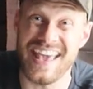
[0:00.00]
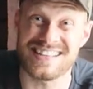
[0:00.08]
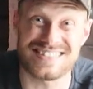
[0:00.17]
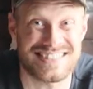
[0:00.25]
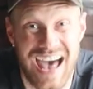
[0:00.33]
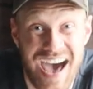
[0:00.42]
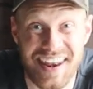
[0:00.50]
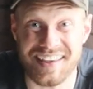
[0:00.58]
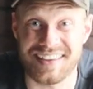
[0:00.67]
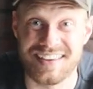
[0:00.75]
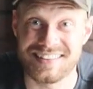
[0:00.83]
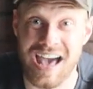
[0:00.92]

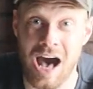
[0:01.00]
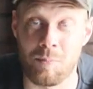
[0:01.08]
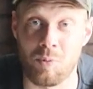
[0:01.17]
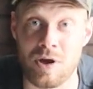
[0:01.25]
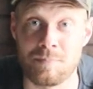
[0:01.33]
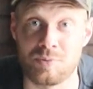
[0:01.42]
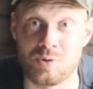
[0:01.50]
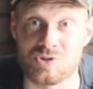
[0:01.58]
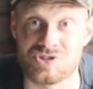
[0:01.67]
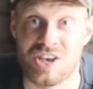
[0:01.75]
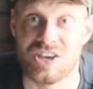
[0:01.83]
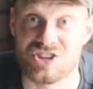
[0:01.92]
exotic cowboy
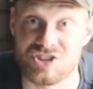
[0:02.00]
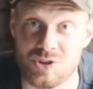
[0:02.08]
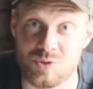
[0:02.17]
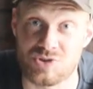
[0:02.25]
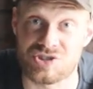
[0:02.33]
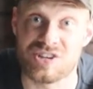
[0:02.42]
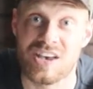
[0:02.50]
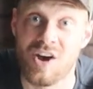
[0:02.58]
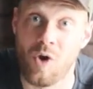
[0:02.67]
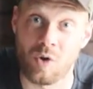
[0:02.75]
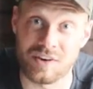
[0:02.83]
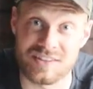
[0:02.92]
boots used
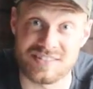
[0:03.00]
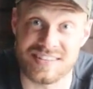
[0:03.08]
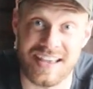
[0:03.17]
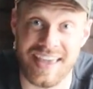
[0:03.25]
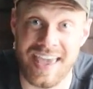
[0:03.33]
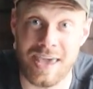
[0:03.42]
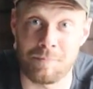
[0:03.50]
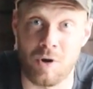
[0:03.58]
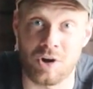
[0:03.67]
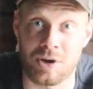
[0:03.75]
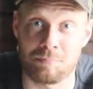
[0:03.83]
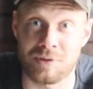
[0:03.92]
or in the secondhand
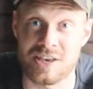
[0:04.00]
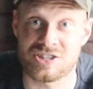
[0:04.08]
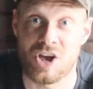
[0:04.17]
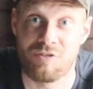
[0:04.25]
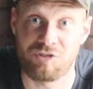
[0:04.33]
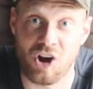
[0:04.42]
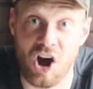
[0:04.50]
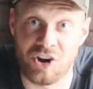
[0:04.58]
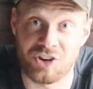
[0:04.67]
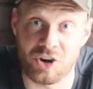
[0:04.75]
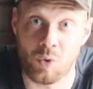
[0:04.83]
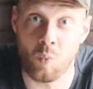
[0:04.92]
marketplace for
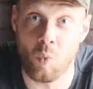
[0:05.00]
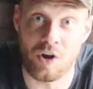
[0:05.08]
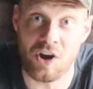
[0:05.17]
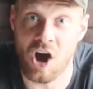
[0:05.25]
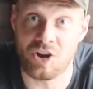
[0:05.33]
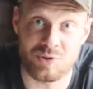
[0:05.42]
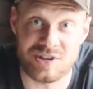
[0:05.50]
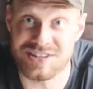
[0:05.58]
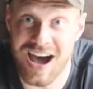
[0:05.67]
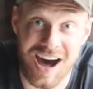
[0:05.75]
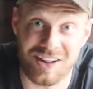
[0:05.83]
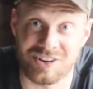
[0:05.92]
under one hundred
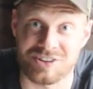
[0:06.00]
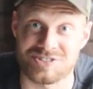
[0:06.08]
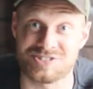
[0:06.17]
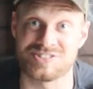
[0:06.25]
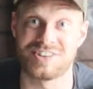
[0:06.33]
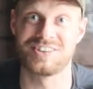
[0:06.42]
dollars.